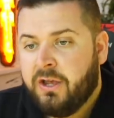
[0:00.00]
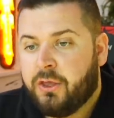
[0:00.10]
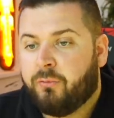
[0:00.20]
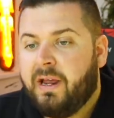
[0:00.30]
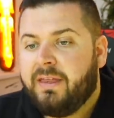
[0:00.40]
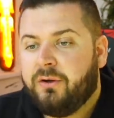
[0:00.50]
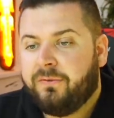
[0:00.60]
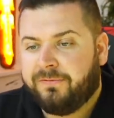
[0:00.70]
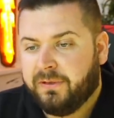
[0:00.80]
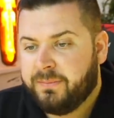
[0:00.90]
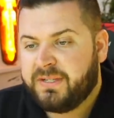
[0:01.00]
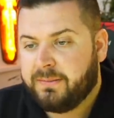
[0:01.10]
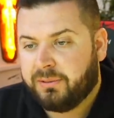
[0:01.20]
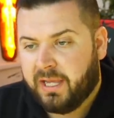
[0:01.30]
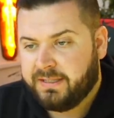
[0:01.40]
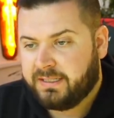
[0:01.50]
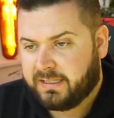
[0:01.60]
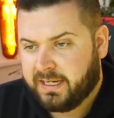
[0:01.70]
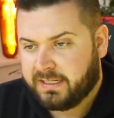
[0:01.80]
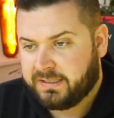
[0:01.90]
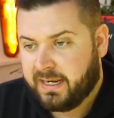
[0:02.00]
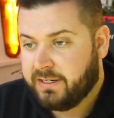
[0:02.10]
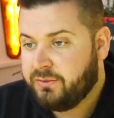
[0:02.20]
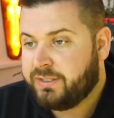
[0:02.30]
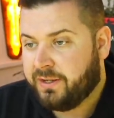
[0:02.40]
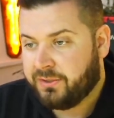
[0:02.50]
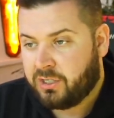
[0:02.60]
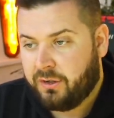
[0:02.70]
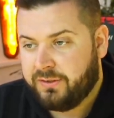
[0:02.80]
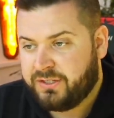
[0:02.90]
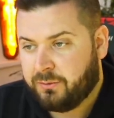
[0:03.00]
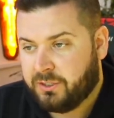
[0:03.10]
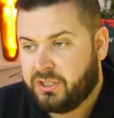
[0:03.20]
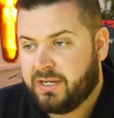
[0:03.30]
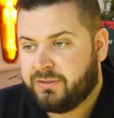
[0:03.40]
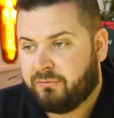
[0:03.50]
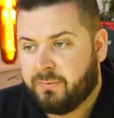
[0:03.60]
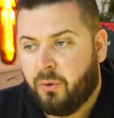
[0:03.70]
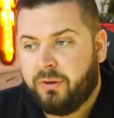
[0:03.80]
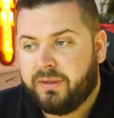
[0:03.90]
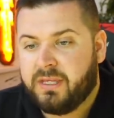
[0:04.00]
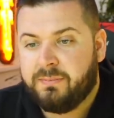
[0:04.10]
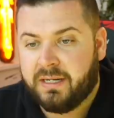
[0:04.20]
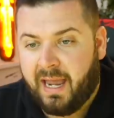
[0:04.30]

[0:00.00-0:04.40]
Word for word: the rather flimsy plastic kickstand used on the current Switch has reportedly been